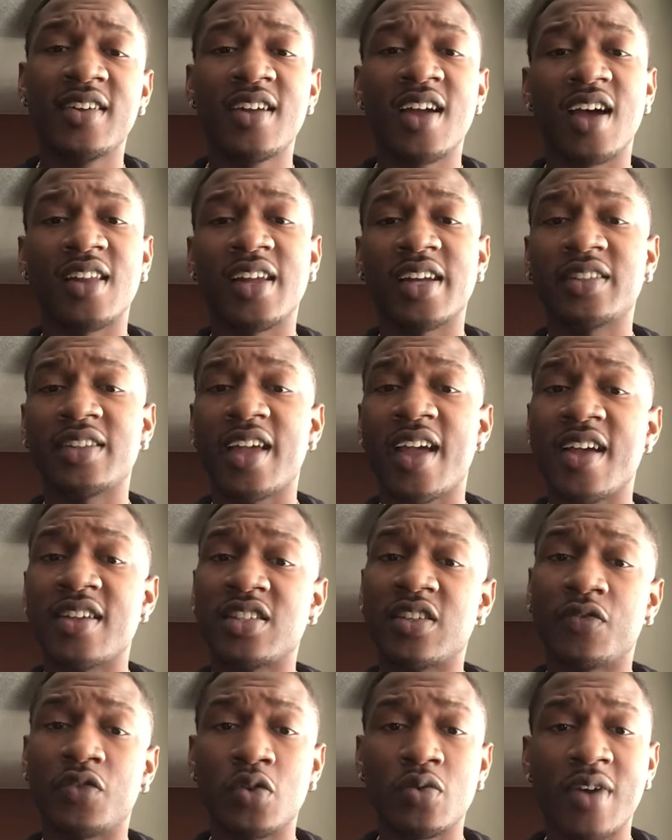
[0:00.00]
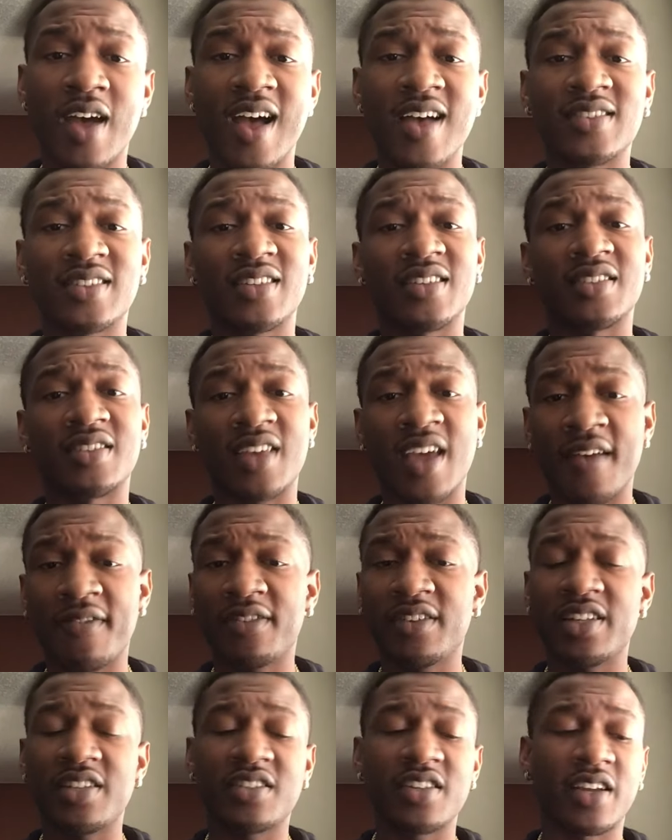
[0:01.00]
I'd like to ask if you guys could
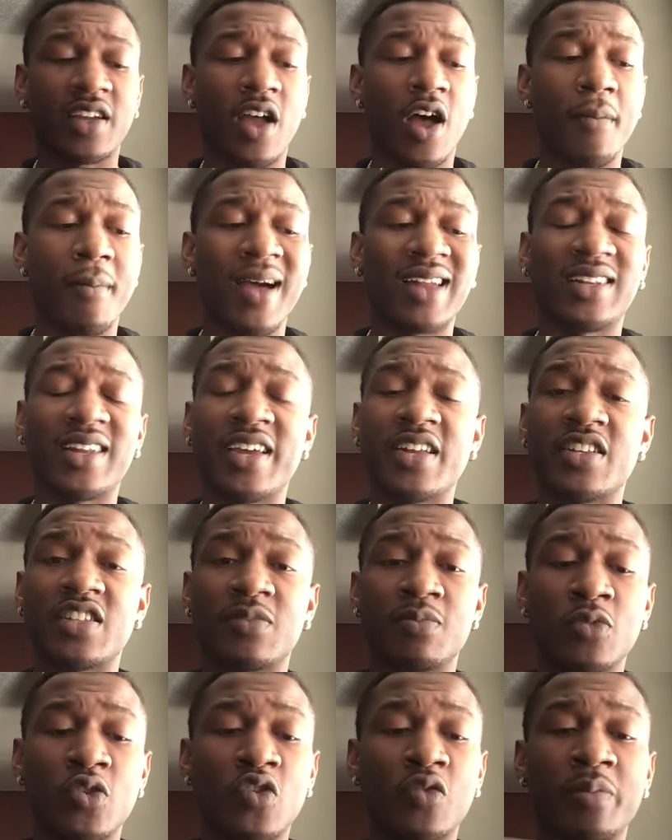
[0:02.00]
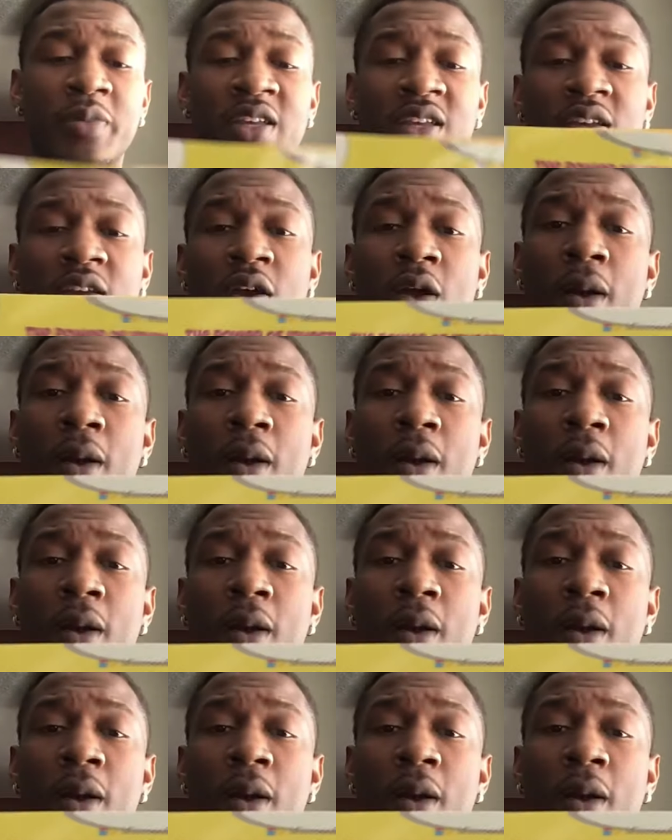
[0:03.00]
definitely check out my latest movement,